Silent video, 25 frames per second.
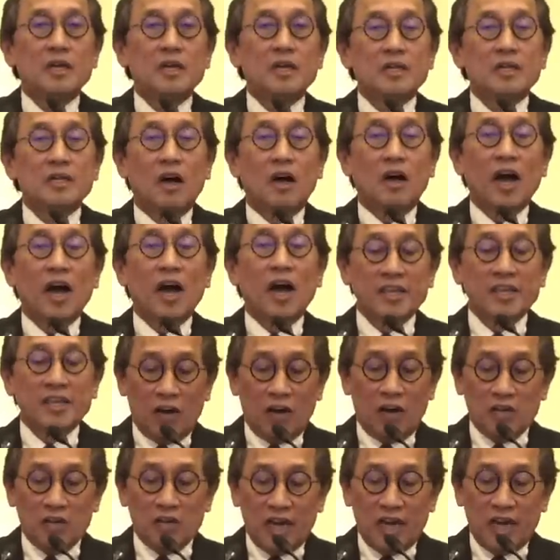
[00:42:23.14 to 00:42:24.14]
Now, I
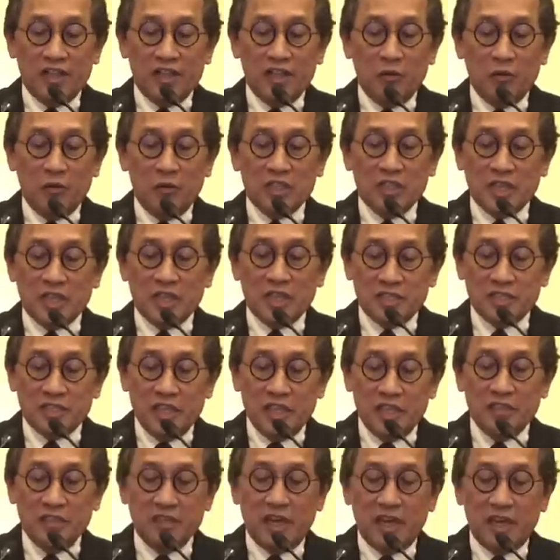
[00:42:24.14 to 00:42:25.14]
doubt either will
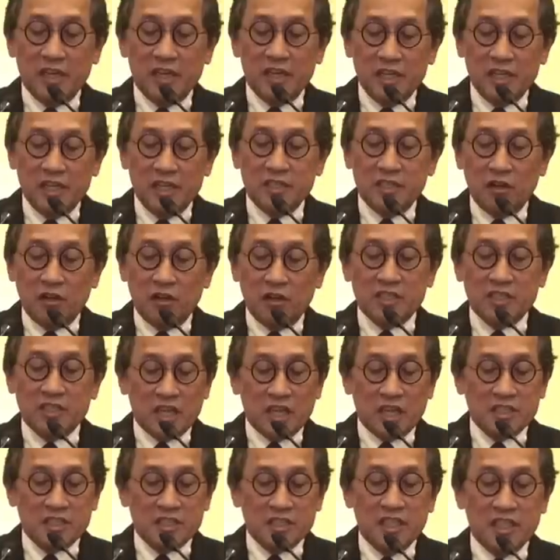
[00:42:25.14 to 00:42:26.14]
succeed, at least not
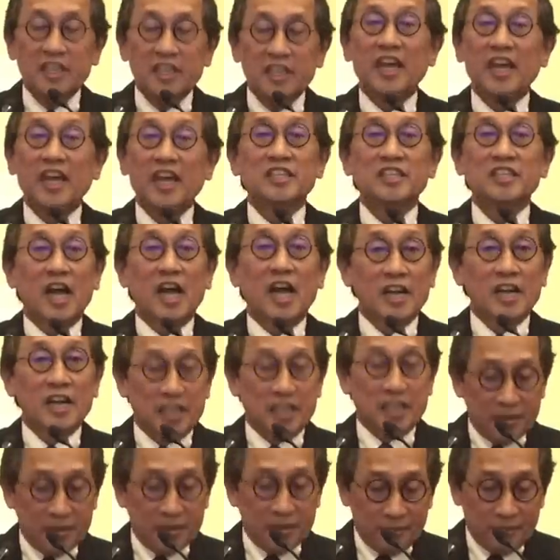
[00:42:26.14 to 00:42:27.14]
succeed entirely.
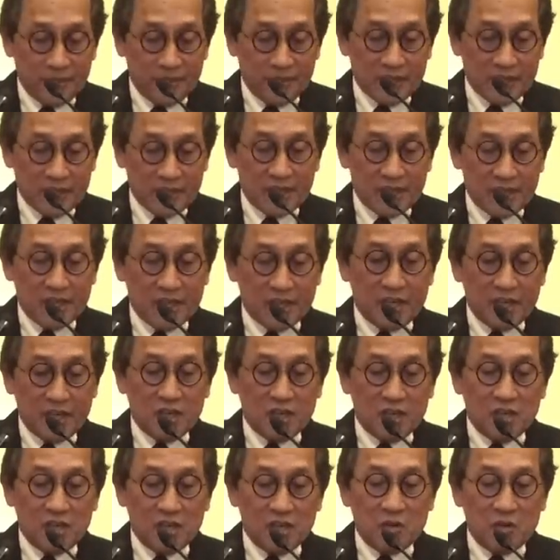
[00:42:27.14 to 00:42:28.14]

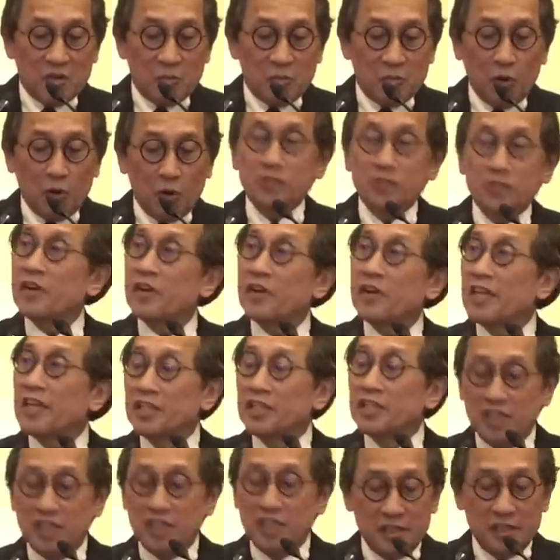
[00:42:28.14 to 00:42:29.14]
Both
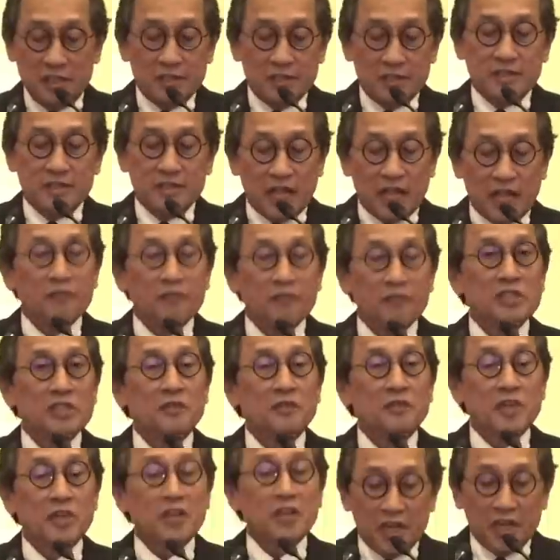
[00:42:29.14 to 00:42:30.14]
strategies,
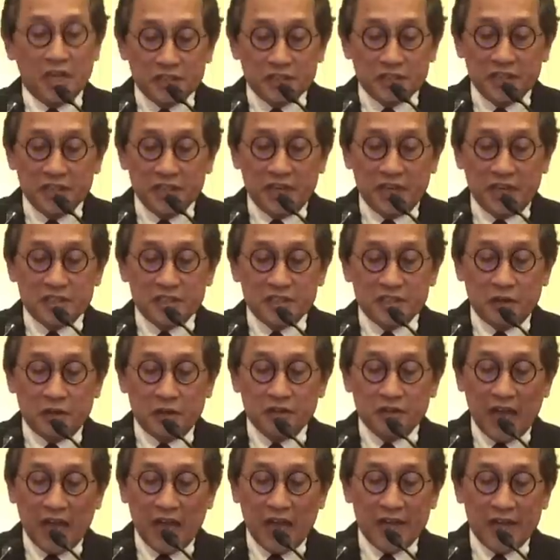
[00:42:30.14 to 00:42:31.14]
diversification and
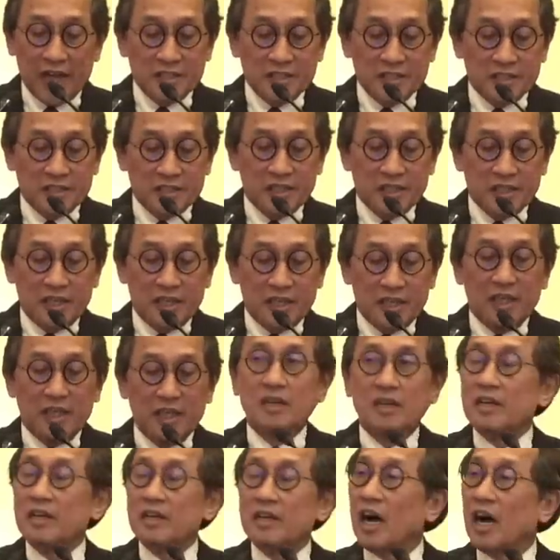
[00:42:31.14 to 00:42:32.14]
self-reliance,
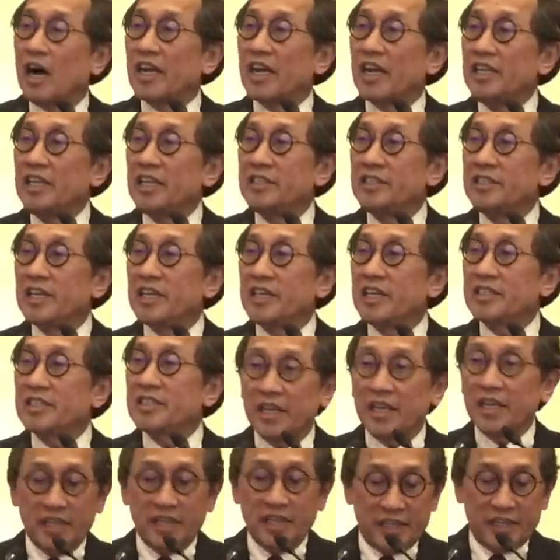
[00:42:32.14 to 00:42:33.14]
are easier
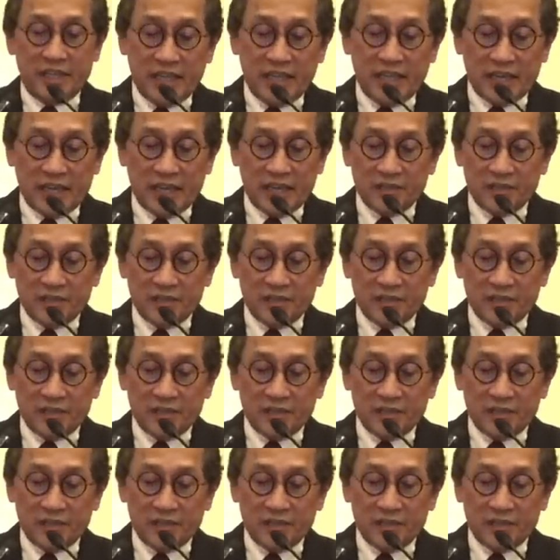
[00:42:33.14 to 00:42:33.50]
said than done.